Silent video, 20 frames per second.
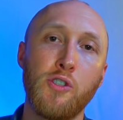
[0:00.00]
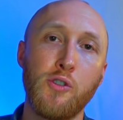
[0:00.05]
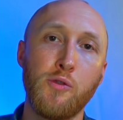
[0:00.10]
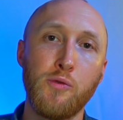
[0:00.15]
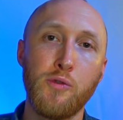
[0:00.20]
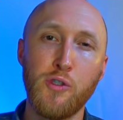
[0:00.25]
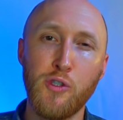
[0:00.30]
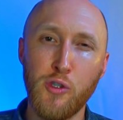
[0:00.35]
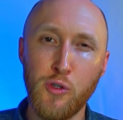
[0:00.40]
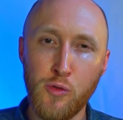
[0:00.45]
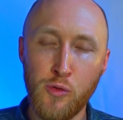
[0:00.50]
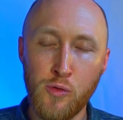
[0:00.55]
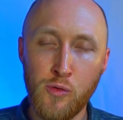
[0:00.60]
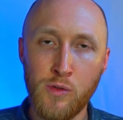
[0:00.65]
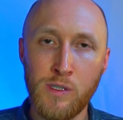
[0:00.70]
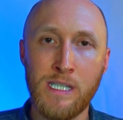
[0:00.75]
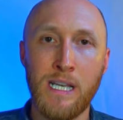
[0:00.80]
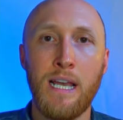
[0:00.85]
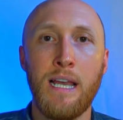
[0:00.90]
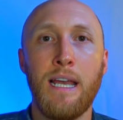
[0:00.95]
you
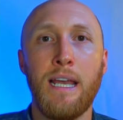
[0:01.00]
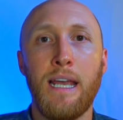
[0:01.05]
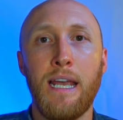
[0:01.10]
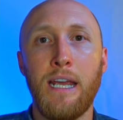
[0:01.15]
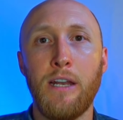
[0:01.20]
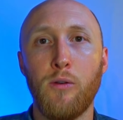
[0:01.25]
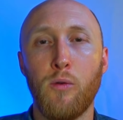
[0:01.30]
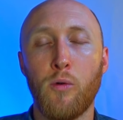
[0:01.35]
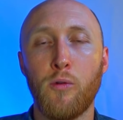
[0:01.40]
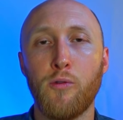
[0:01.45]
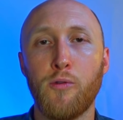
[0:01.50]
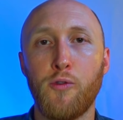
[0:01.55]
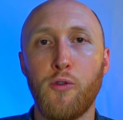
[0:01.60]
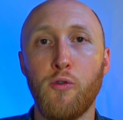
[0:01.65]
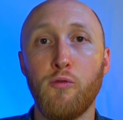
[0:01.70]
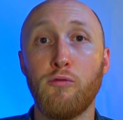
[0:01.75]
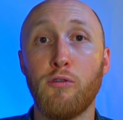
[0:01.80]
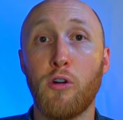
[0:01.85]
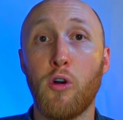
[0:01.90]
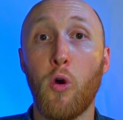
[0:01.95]
use in order
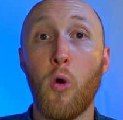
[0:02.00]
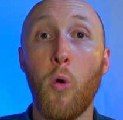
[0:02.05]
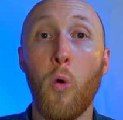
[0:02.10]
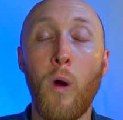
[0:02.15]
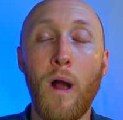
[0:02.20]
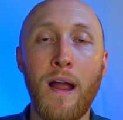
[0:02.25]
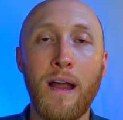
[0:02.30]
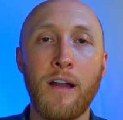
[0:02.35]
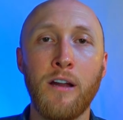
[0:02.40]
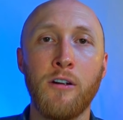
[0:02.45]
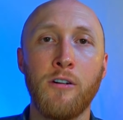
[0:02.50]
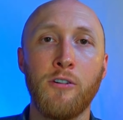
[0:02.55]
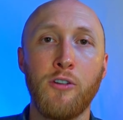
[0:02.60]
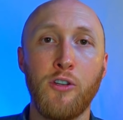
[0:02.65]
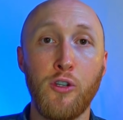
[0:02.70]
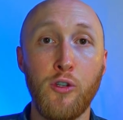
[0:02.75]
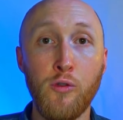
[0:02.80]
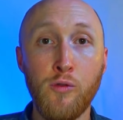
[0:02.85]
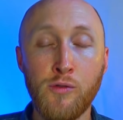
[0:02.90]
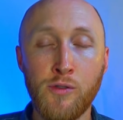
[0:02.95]
to require
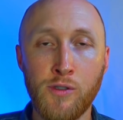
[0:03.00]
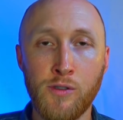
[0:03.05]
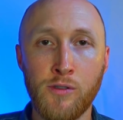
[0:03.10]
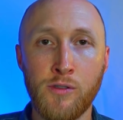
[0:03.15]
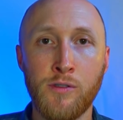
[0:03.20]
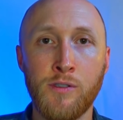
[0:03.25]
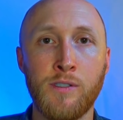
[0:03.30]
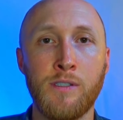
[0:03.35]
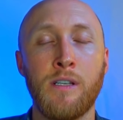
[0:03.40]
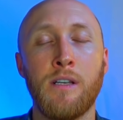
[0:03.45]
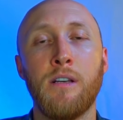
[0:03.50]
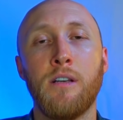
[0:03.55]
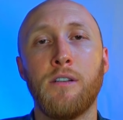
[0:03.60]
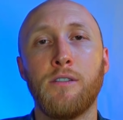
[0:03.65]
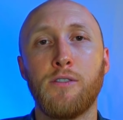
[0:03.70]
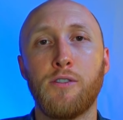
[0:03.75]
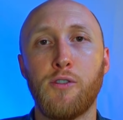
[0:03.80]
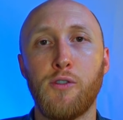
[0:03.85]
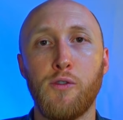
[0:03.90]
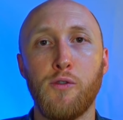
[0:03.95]
users
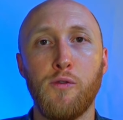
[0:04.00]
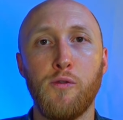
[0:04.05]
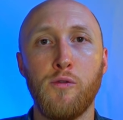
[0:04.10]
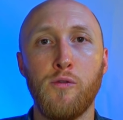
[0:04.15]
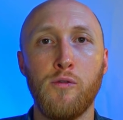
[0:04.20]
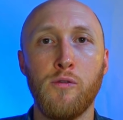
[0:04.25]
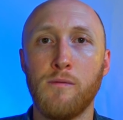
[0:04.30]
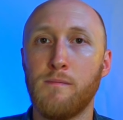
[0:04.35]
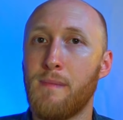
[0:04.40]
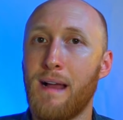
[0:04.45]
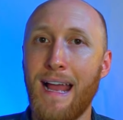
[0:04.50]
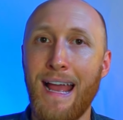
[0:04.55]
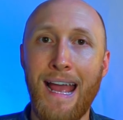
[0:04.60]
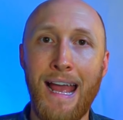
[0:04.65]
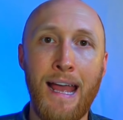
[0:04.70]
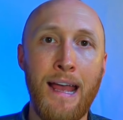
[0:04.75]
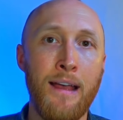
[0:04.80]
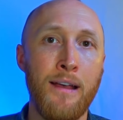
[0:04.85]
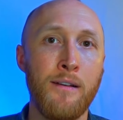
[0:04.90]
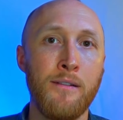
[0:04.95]
to
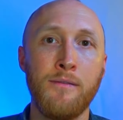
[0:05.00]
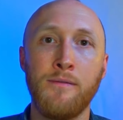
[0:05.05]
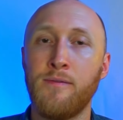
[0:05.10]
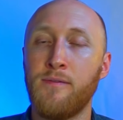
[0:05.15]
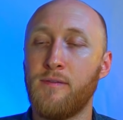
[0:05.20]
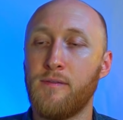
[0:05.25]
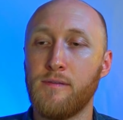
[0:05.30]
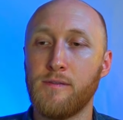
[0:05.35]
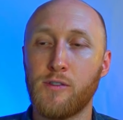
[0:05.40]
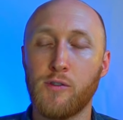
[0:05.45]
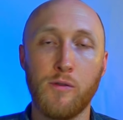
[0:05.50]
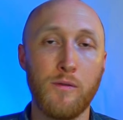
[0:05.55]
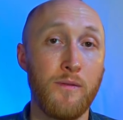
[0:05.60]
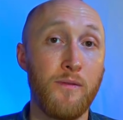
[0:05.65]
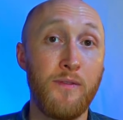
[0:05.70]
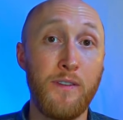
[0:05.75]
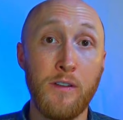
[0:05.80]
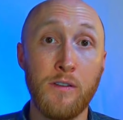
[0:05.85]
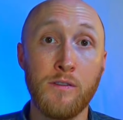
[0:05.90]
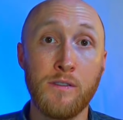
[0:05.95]
have certain
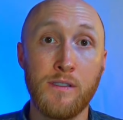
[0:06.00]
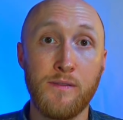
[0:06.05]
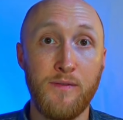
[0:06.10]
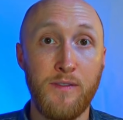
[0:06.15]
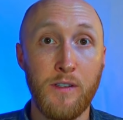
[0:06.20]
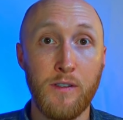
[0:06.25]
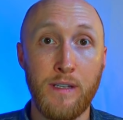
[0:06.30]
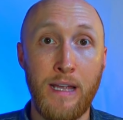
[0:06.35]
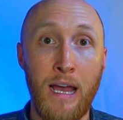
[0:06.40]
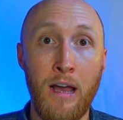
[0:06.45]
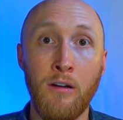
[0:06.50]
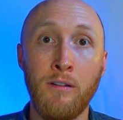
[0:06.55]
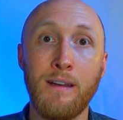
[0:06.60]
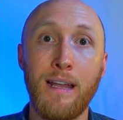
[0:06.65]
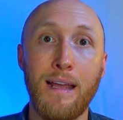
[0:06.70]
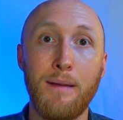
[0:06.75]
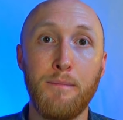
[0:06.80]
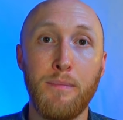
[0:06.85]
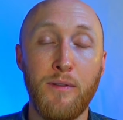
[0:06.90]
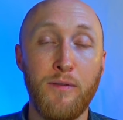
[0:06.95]
fields filled
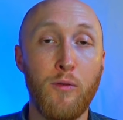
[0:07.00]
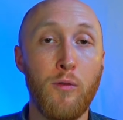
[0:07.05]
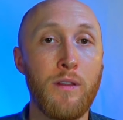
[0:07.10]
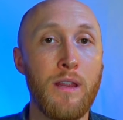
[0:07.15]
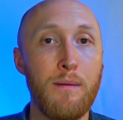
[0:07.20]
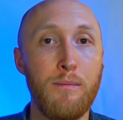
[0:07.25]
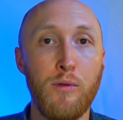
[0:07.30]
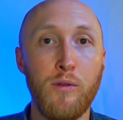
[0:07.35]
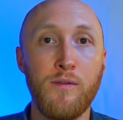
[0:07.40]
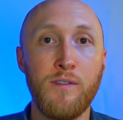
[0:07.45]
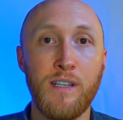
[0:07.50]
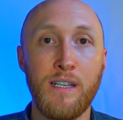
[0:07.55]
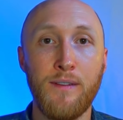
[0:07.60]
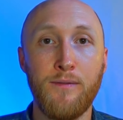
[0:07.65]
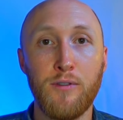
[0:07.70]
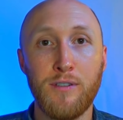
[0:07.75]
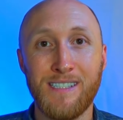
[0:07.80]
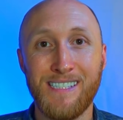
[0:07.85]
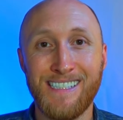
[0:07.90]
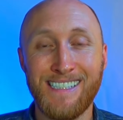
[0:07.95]
out before they move to
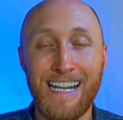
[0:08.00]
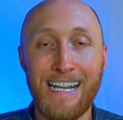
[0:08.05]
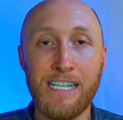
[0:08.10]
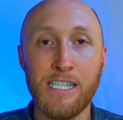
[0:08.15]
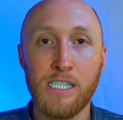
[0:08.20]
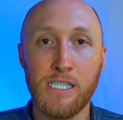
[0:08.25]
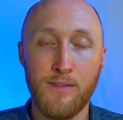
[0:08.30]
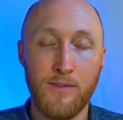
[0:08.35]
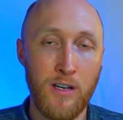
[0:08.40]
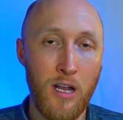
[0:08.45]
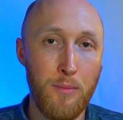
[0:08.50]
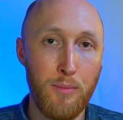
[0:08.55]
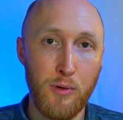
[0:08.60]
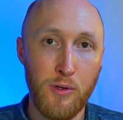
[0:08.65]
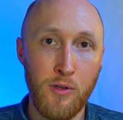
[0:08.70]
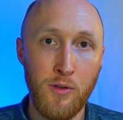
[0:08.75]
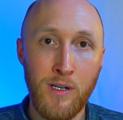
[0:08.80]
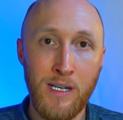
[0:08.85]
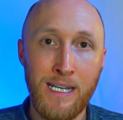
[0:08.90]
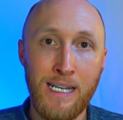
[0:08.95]
different stages of an
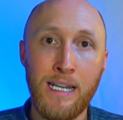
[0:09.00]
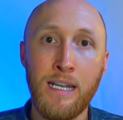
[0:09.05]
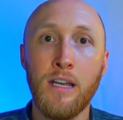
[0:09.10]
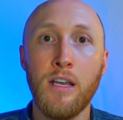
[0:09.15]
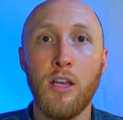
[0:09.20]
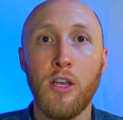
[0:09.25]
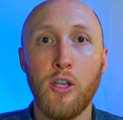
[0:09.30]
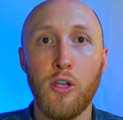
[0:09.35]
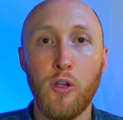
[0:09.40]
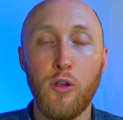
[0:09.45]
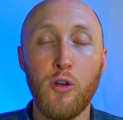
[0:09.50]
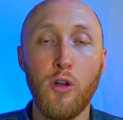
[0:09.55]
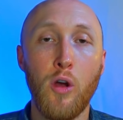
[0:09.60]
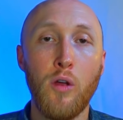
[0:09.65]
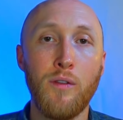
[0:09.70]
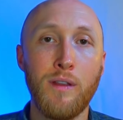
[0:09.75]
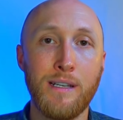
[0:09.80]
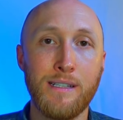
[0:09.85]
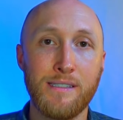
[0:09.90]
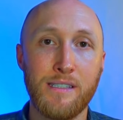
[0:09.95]
opportunity, you know
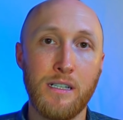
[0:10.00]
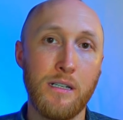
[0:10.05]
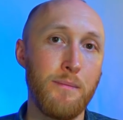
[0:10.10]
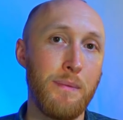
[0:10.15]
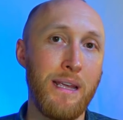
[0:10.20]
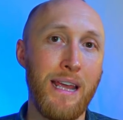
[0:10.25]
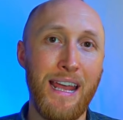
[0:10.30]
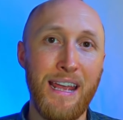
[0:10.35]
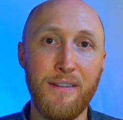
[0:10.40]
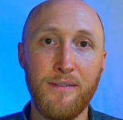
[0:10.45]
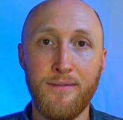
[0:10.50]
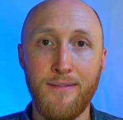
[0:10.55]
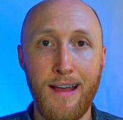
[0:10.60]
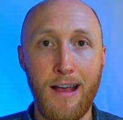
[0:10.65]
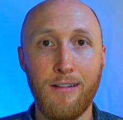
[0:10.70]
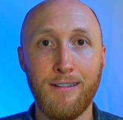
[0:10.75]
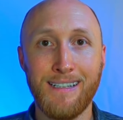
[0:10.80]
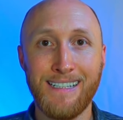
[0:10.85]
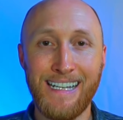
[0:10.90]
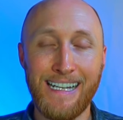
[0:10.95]
that it's going to be a
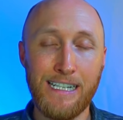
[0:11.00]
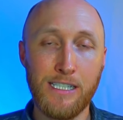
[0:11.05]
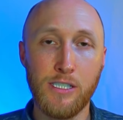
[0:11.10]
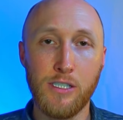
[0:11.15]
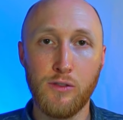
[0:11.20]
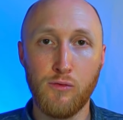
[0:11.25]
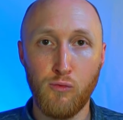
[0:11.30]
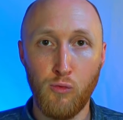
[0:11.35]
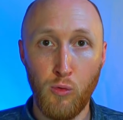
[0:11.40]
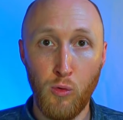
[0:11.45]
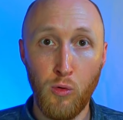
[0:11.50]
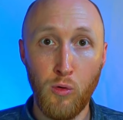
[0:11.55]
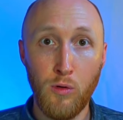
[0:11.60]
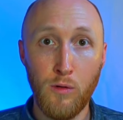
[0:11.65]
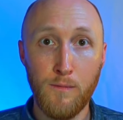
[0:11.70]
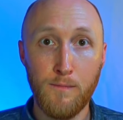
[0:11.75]
validation rule.